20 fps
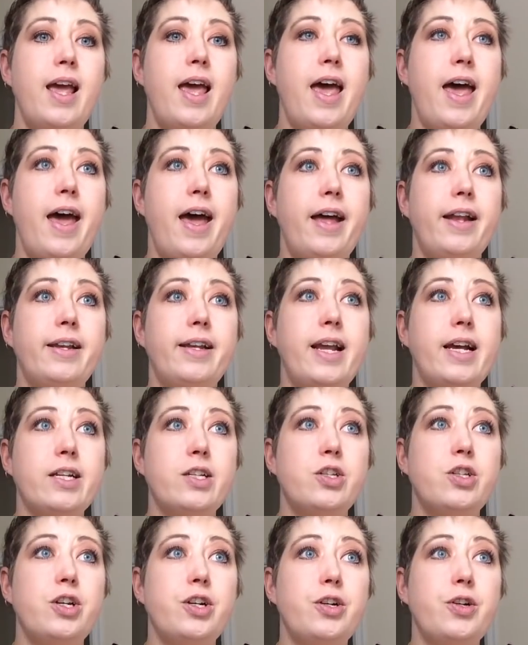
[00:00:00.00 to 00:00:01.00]
And
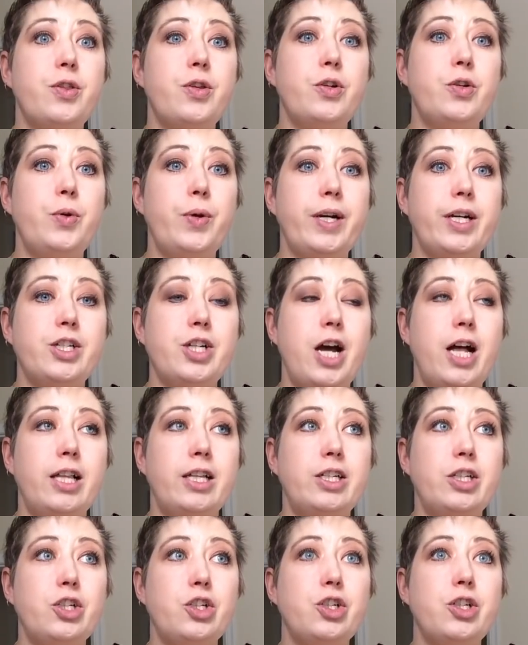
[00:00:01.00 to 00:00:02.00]
next year, they're doing a
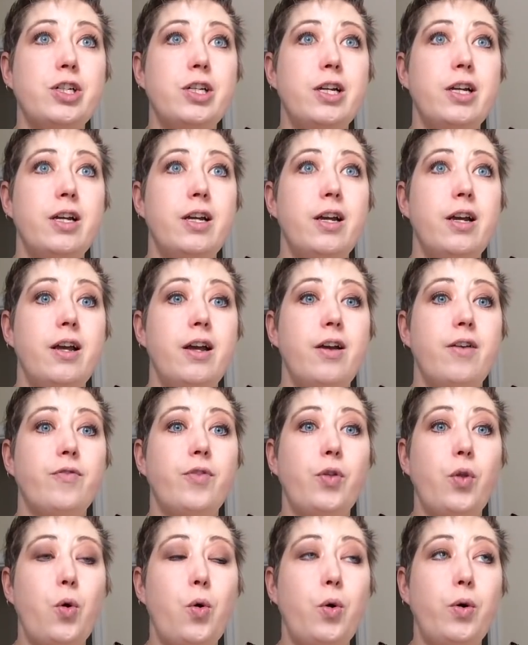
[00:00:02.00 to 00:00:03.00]
challenge
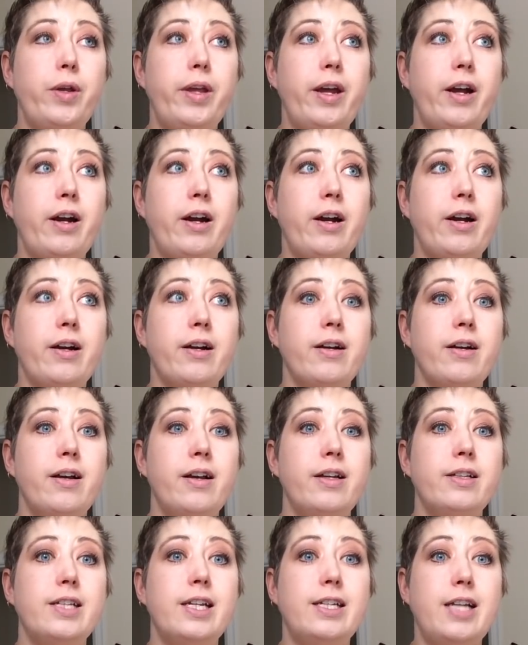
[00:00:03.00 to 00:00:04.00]
for the whole year
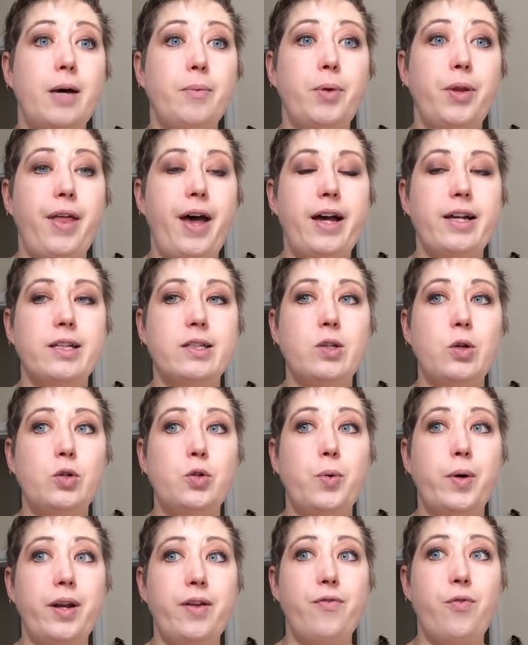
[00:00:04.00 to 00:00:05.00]
to double that. So
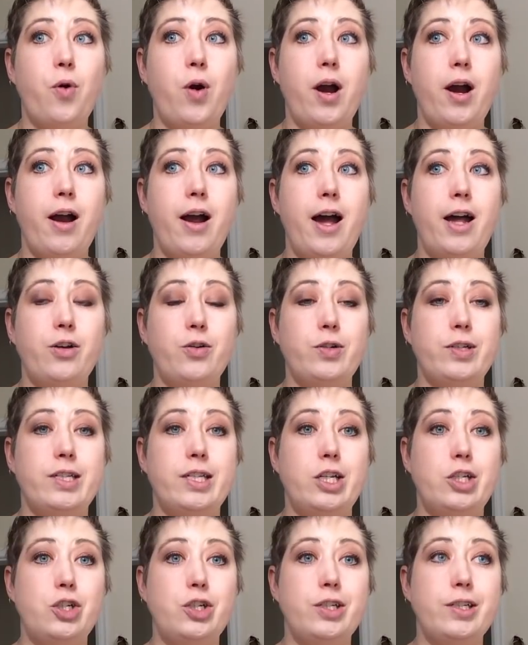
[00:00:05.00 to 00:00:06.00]
2,400
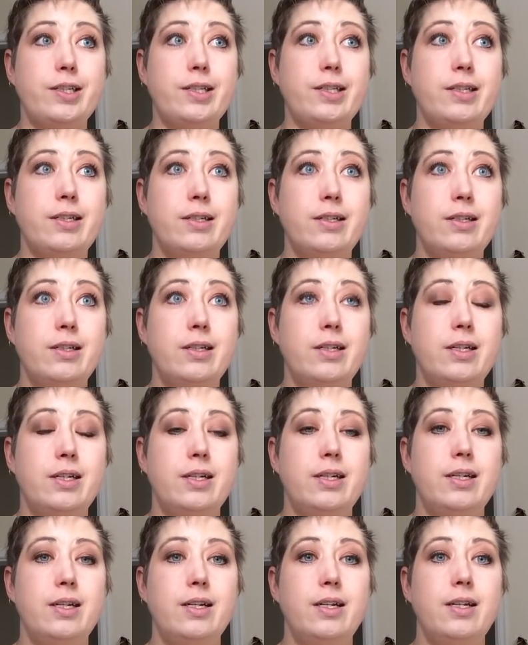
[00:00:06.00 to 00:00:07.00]
stitches
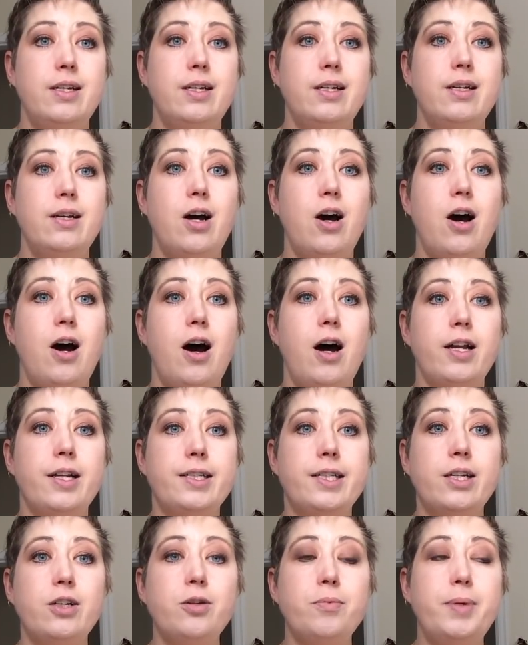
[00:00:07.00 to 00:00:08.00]
on a
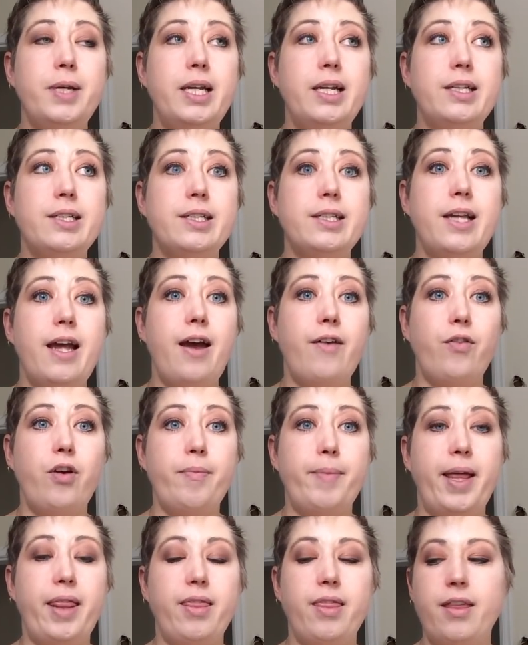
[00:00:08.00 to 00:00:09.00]
single piece every
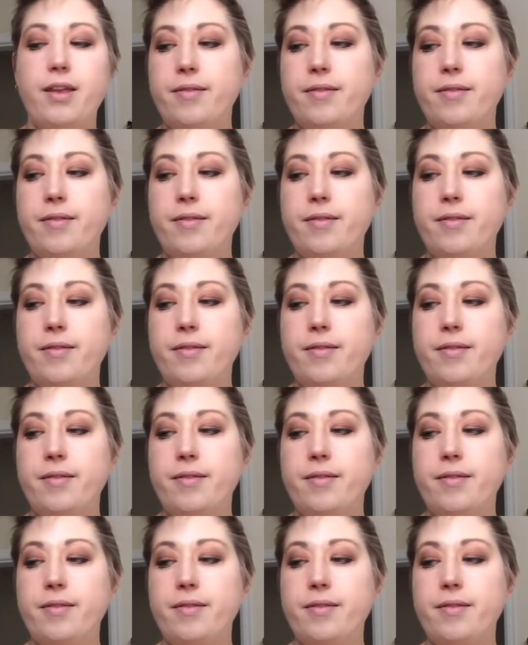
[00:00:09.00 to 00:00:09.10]
month.